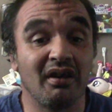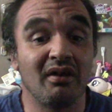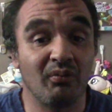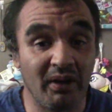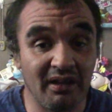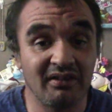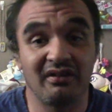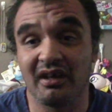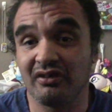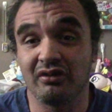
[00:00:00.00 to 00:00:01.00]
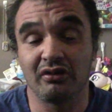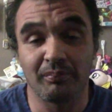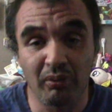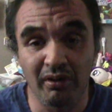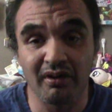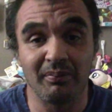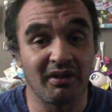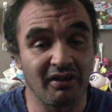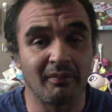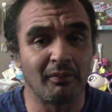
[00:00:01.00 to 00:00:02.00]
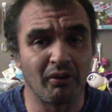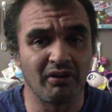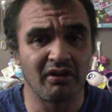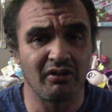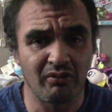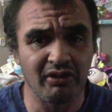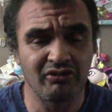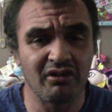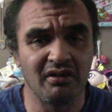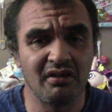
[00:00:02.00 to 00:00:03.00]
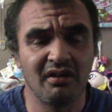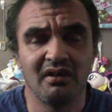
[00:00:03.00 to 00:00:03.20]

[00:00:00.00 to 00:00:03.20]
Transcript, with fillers: and raised not to support it because I'm a born-again Christian,